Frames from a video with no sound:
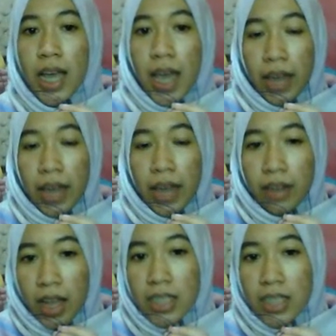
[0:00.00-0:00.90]
And
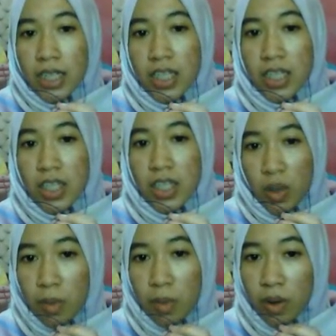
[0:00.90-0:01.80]
last is
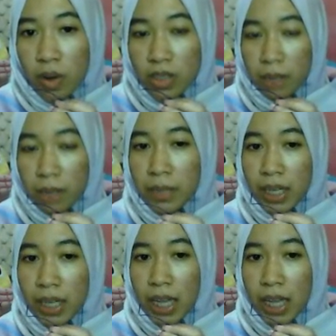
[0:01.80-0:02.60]
snowball sampling.